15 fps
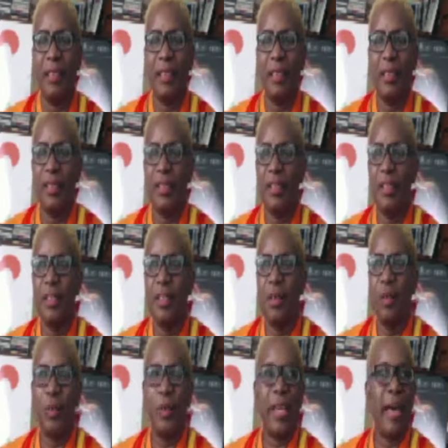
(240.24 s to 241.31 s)
You know, ah. we
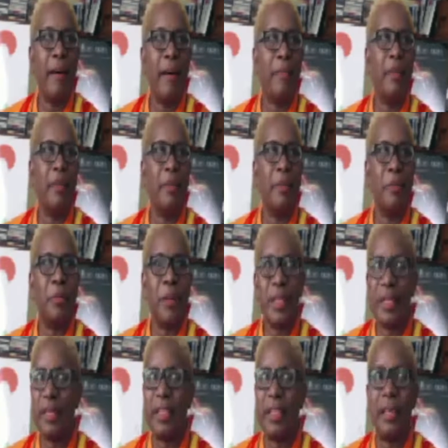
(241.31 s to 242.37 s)
have um, what's the
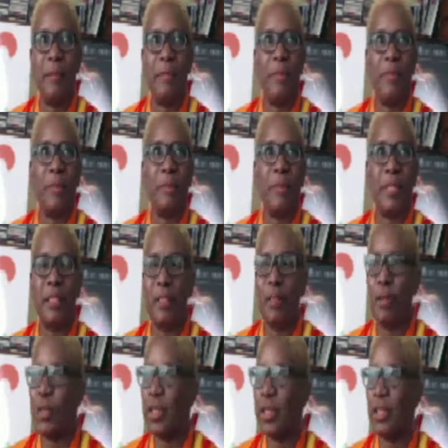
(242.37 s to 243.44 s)
name from St.
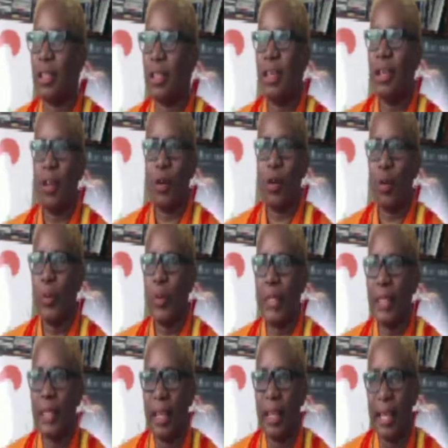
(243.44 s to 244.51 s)
Lucia, Queen
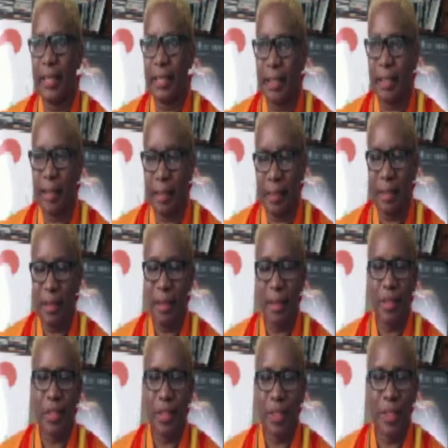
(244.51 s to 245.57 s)
Esther.
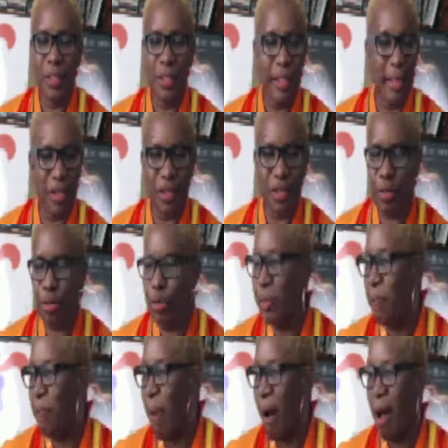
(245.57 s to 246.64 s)
She takes tree
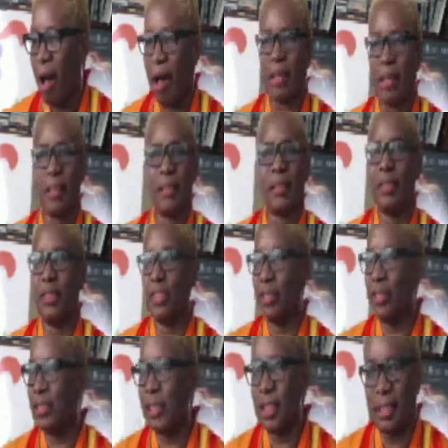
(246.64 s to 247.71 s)
bark and she
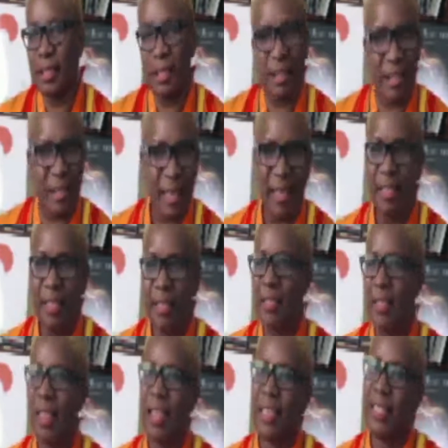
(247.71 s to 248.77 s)
does things. Young
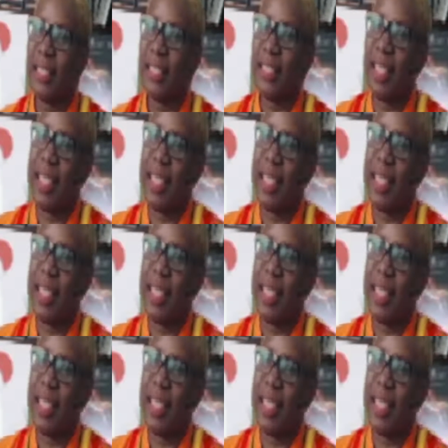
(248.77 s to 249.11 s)
person. she take